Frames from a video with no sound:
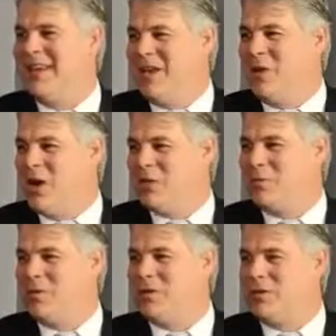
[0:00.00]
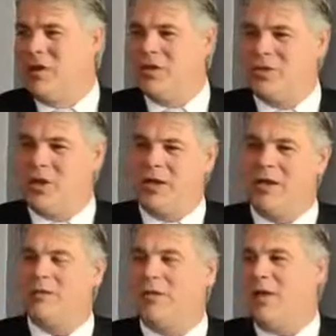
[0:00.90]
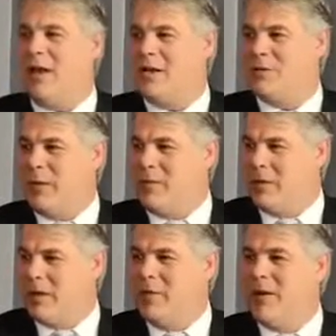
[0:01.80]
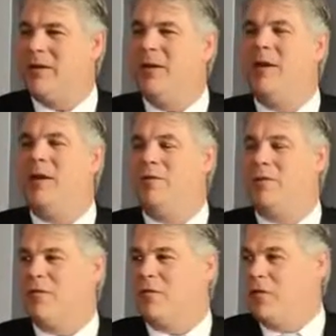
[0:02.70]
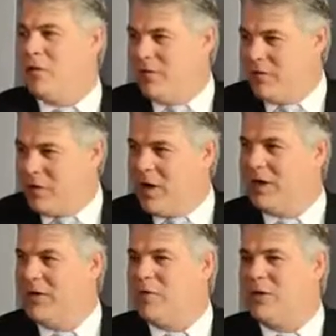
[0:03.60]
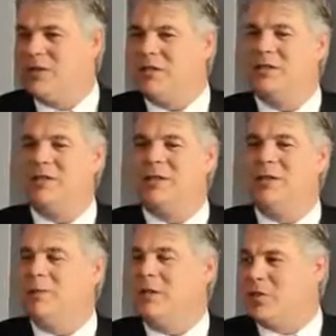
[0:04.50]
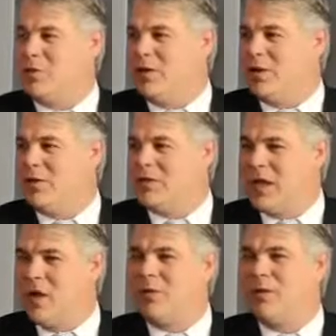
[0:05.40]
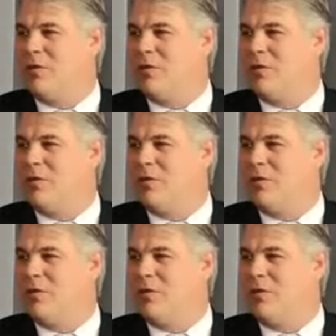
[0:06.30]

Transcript: in hospitals across China so that as people come in for a variety of reasons, they'll be screened on the Scout.